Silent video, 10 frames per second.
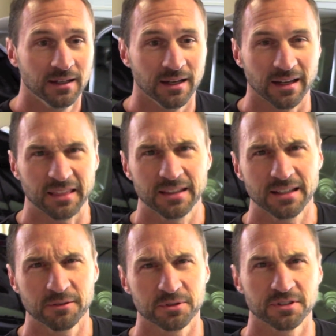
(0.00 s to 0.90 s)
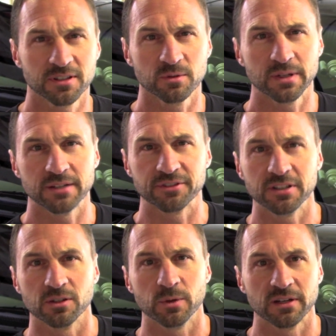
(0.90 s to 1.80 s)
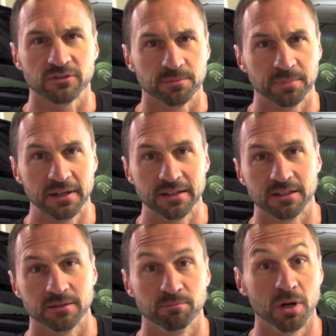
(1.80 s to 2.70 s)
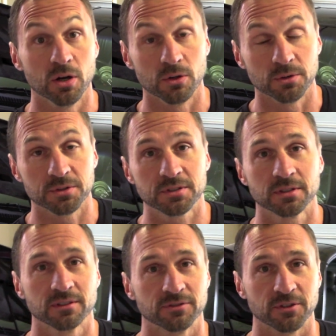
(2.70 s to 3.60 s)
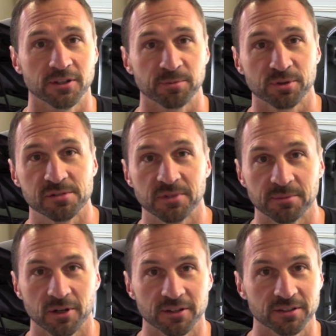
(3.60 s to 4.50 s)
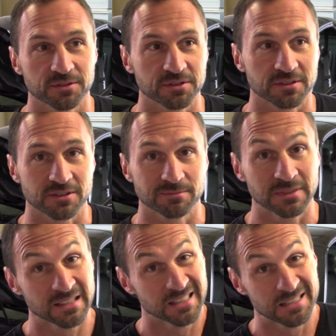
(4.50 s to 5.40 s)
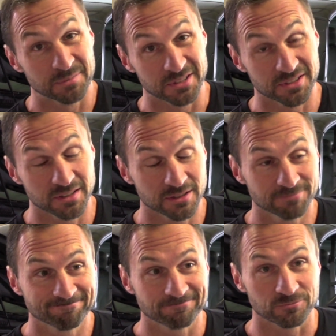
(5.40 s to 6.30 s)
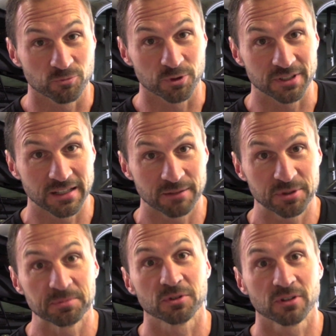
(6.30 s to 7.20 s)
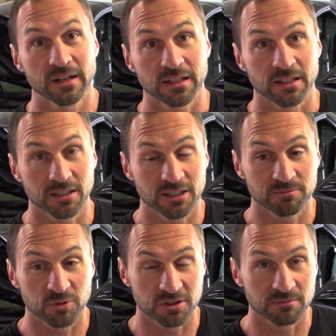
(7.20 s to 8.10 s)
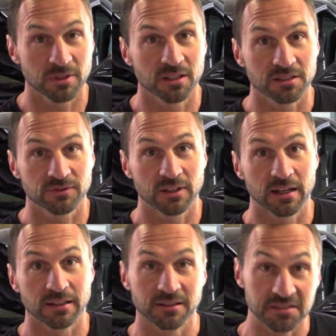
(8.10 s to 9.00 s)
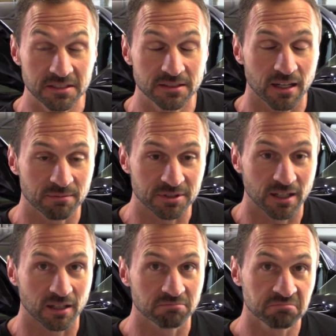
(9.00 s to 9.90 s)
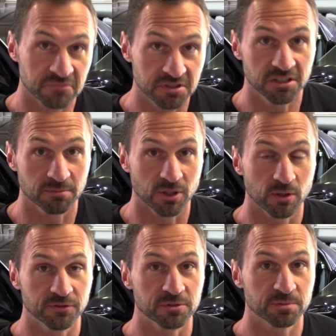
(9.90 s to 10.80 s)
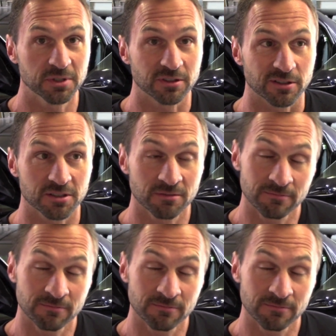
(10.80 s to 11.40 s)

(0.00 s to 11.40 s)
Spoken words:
And I think it was their way of getting away from paying Bose for their premium audio system. But you know, when you got people cranking it up with the mullets flying and the T-tops out, tend to blow a few speakers.